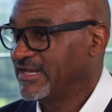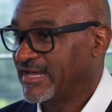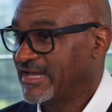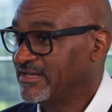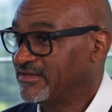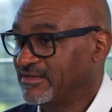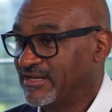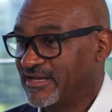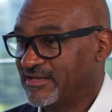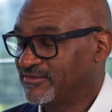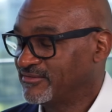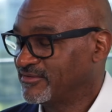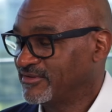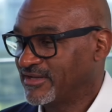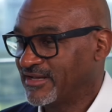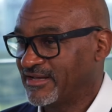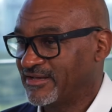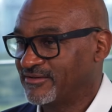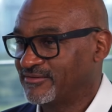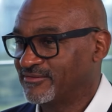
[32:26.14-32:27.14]
And and
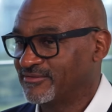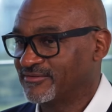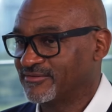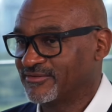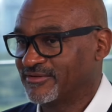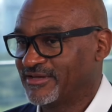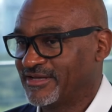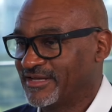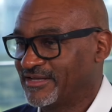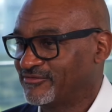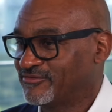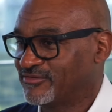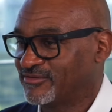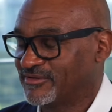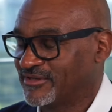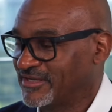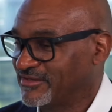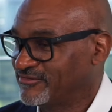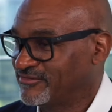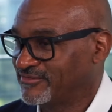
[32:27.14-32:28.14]
and it's
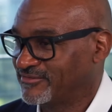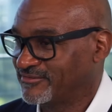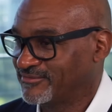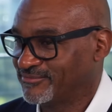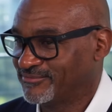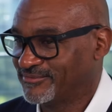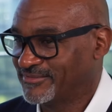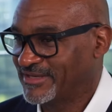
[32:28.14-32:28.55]
it's